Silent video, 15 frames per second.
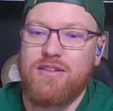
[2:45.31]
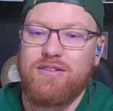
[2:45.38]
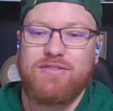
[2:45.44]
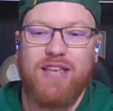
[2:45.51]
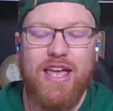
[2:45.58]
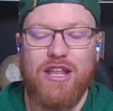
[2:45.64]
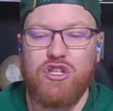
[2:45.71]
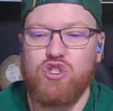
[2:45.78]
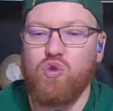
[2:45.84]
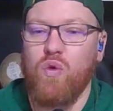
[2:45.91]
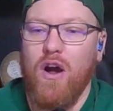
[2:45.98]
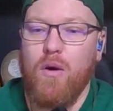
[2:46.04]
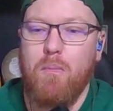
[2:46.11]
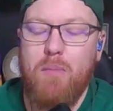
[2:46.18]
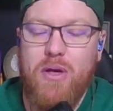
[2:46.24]
$10,
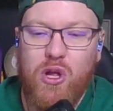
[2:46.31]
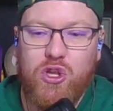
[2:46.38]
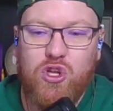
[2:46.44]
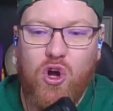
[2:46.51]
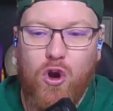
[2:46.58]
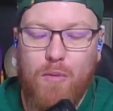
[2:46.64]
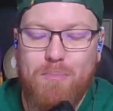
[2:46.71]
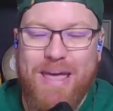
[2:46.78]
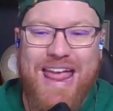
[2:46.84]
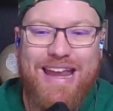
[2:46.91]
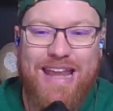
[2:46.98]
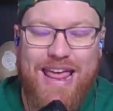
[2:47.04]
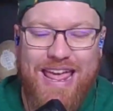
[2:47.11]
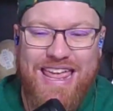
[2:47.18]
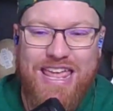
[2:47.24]
$12 million
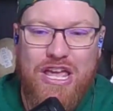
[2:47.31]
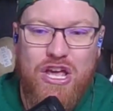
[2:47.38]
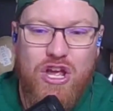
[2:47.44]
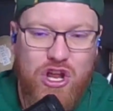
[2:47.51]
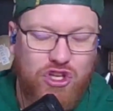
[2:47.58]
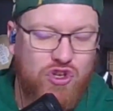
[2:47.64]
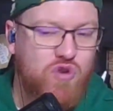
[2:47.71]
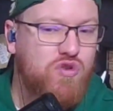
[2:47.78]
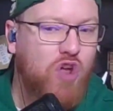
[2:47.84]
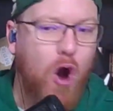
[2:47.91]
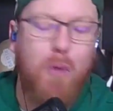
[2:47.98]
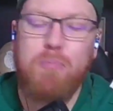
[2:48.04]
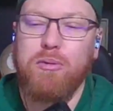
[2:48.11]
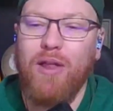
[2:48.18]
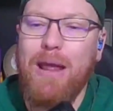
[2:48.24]
payday to
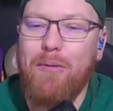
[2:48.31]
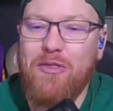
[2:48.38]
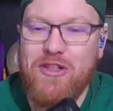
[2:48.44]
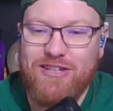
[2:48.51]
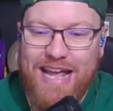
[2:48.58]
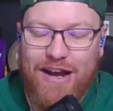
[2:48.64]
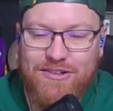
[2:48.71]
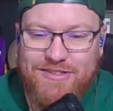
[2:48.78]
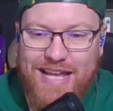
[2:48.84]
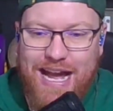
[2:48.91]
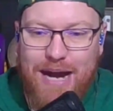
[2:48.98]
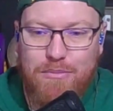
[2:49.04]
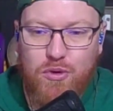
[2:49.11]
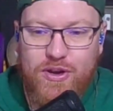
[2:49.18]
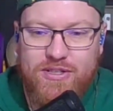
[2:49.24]
go play with the Dallas
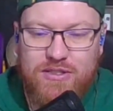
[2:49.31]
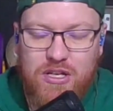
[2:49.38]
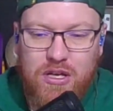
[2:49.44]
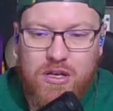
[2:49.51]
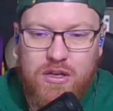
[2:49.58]
Cowboys?